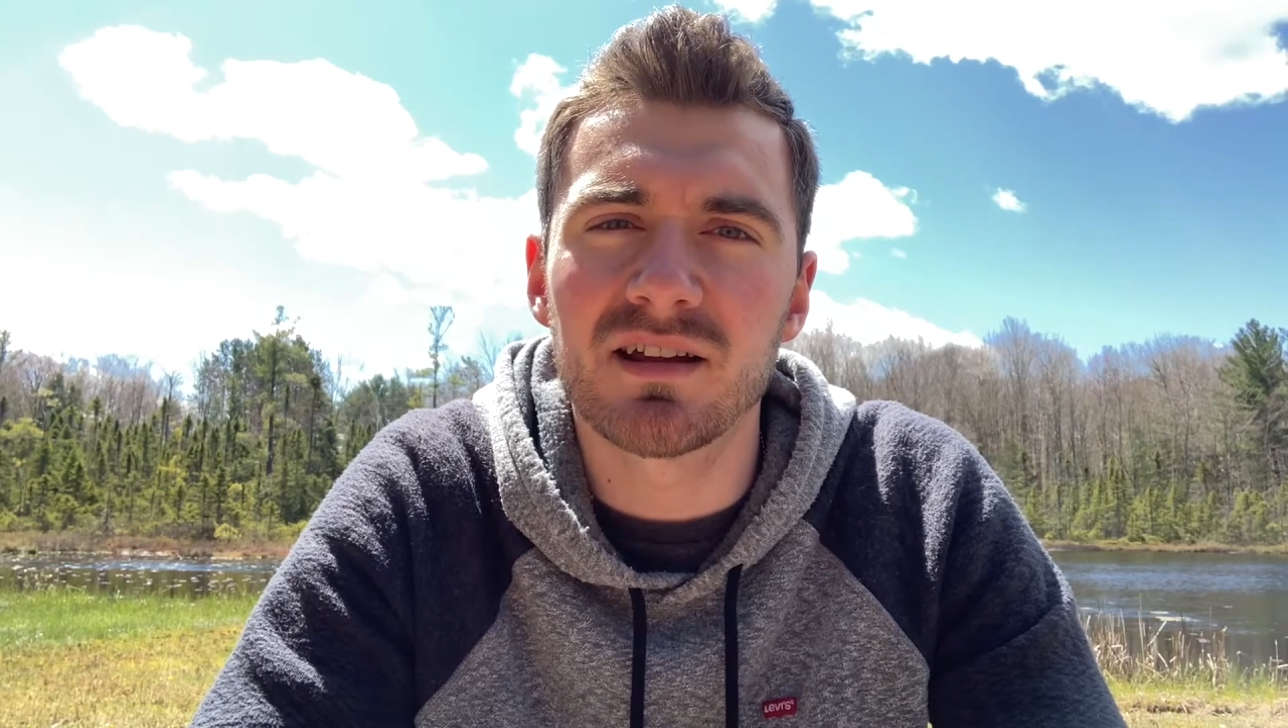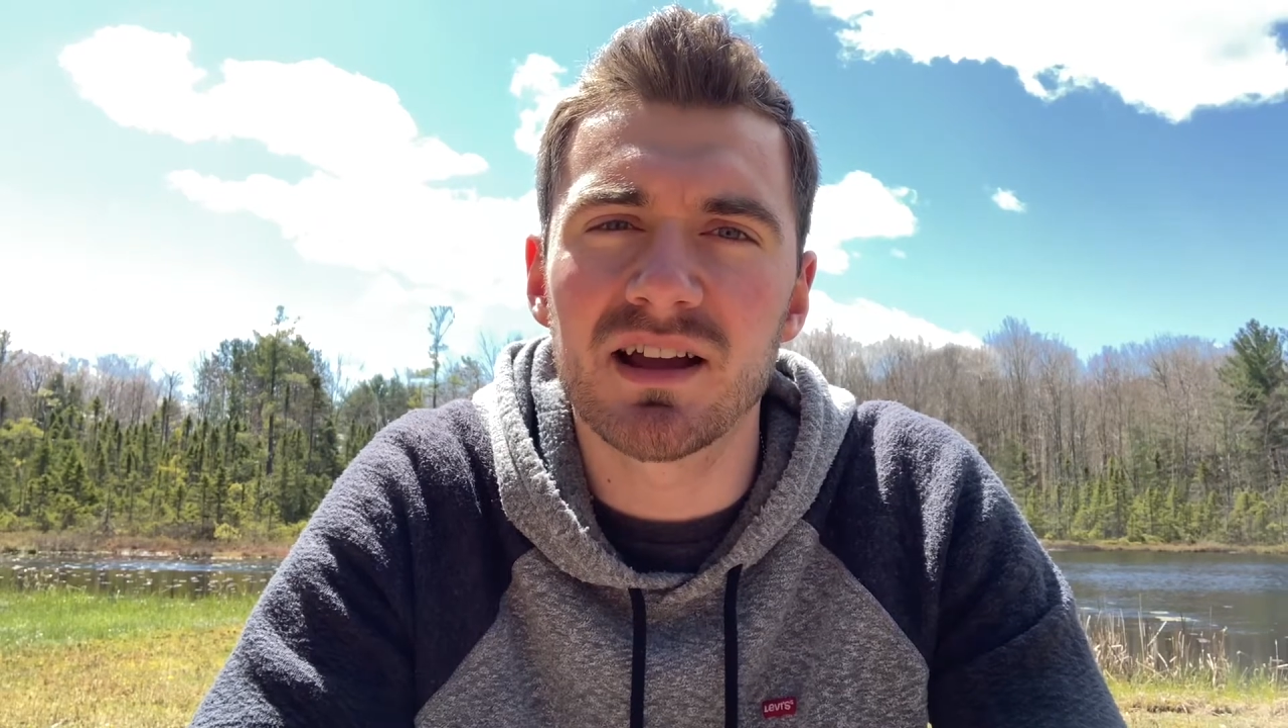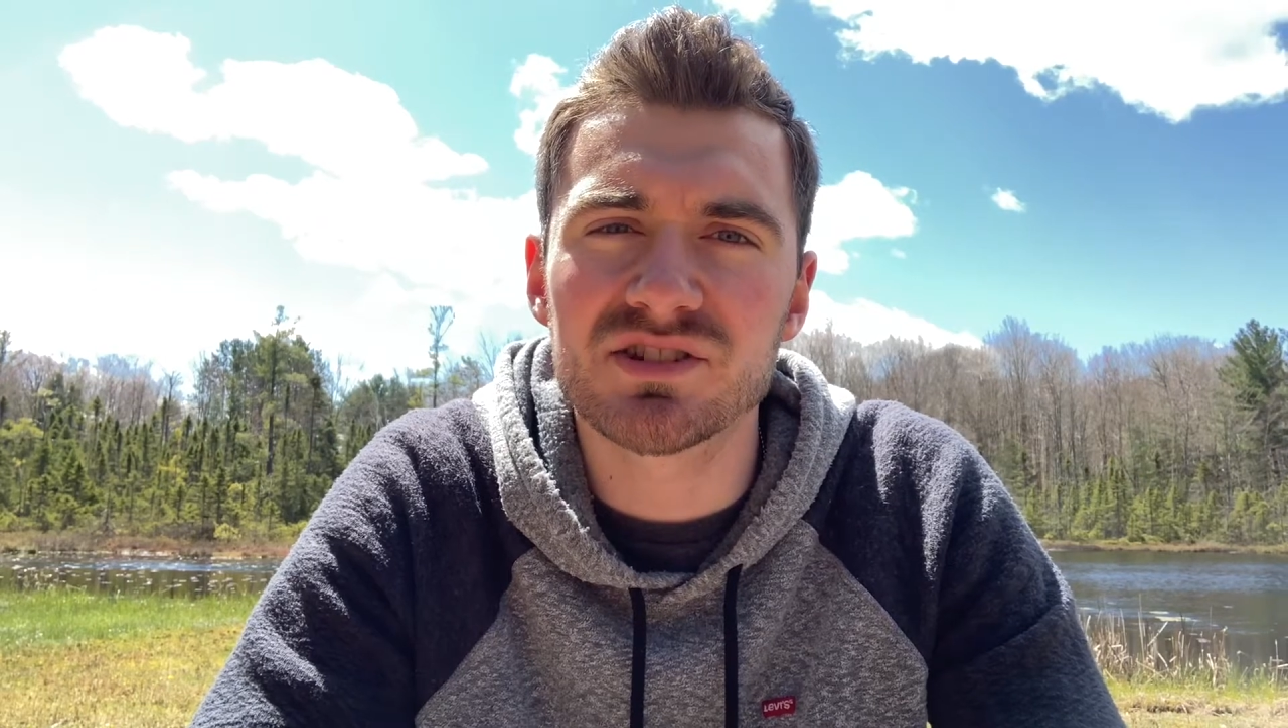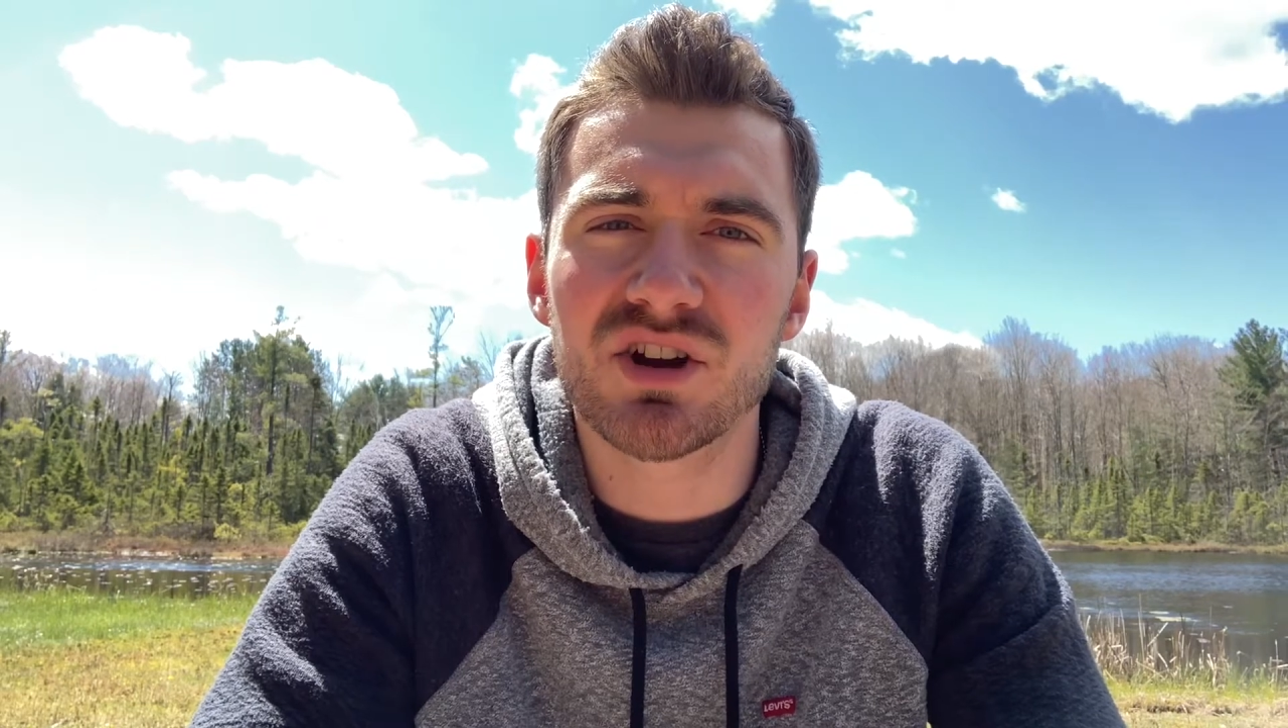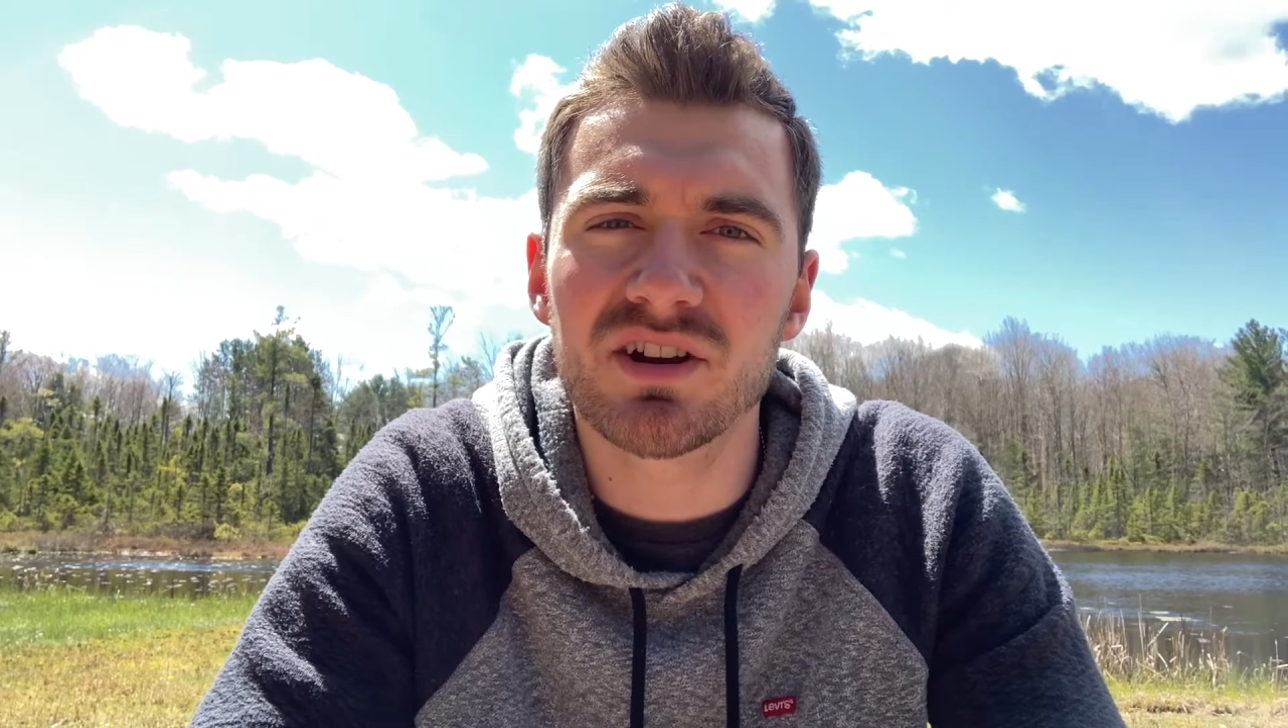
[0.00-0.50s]

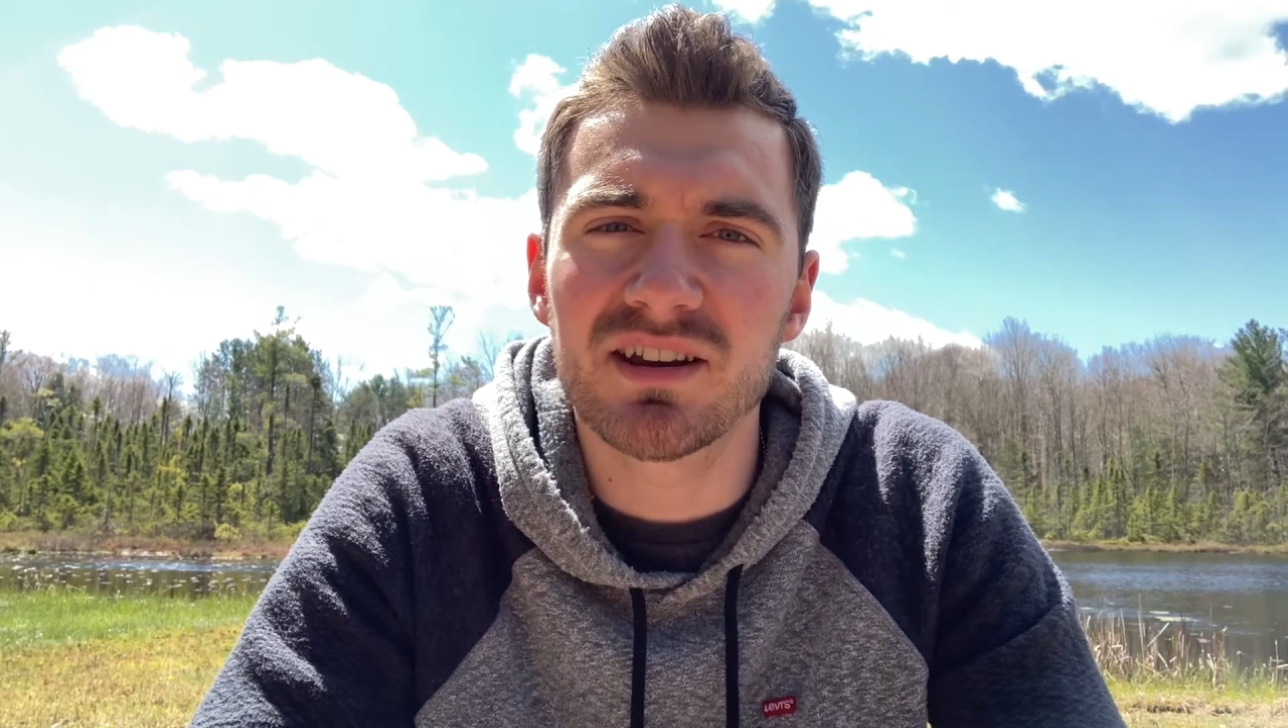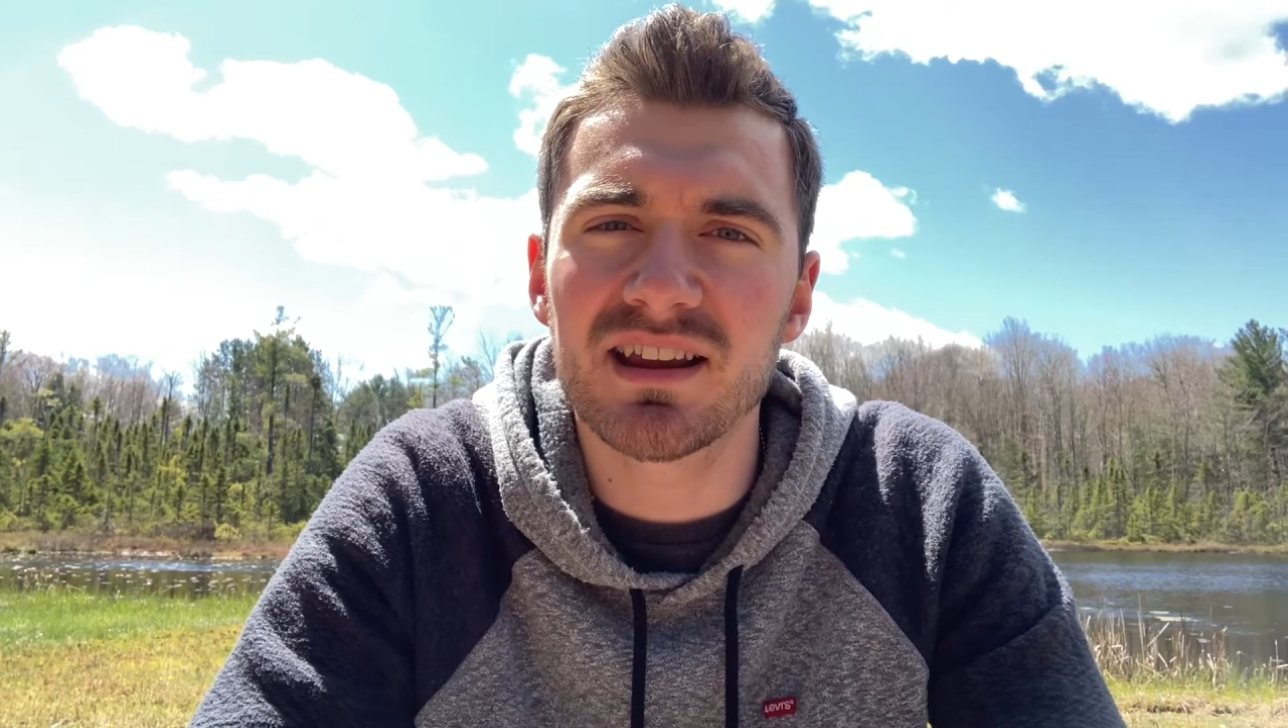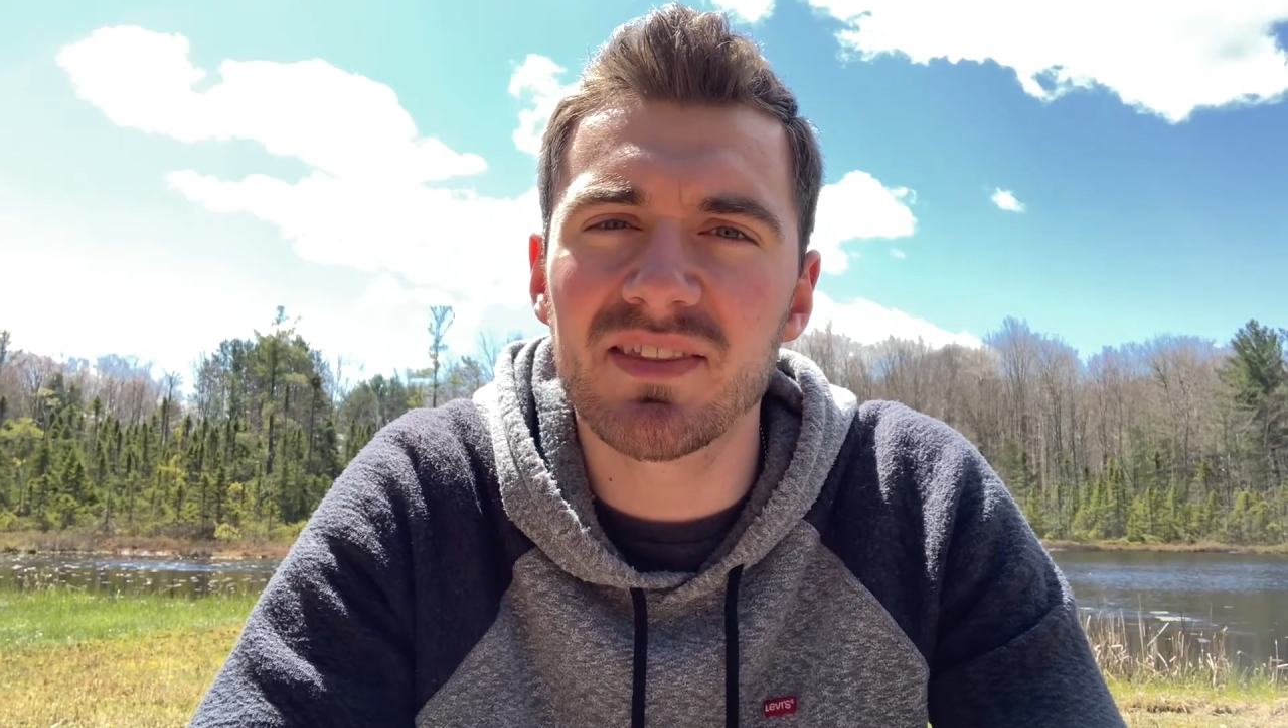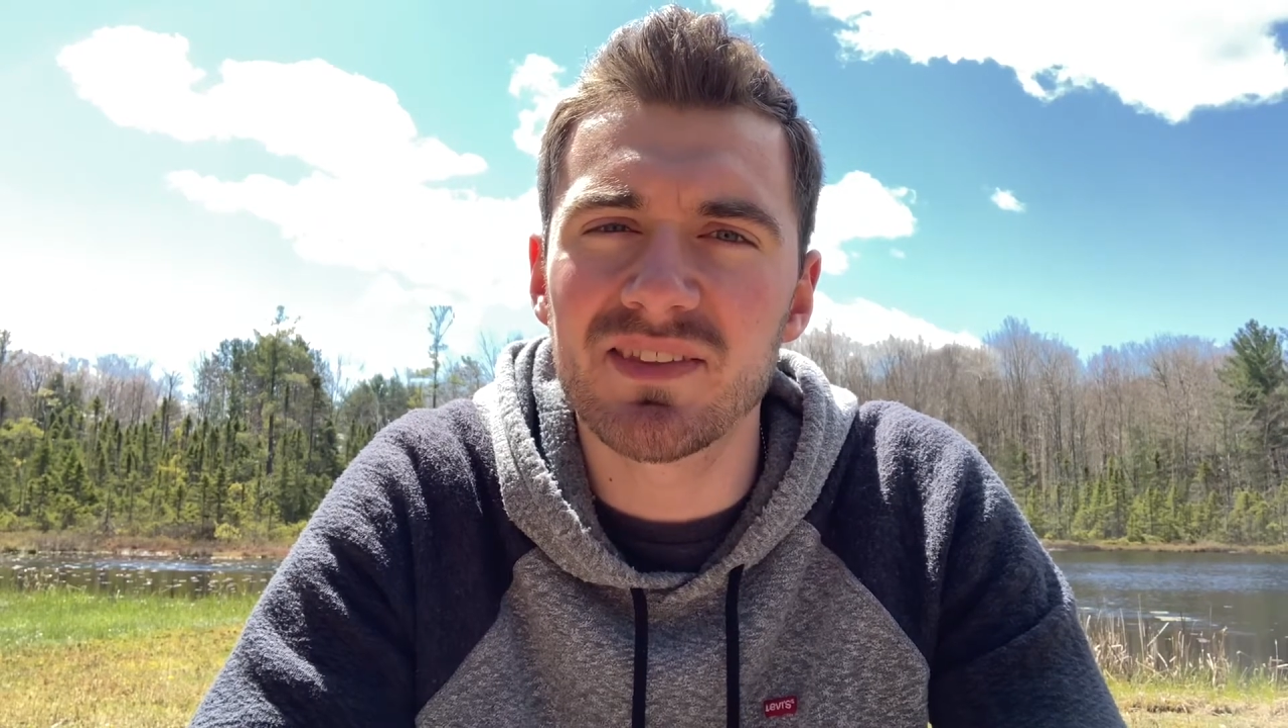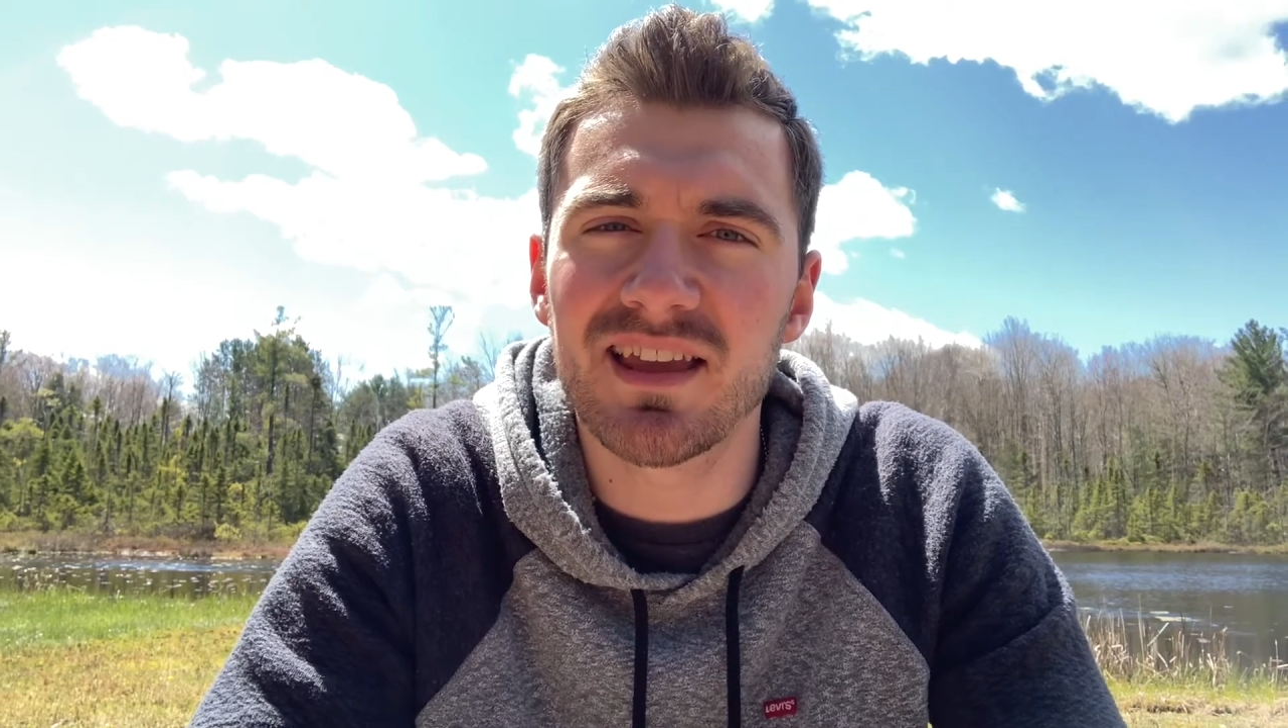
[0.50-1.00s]
I started to get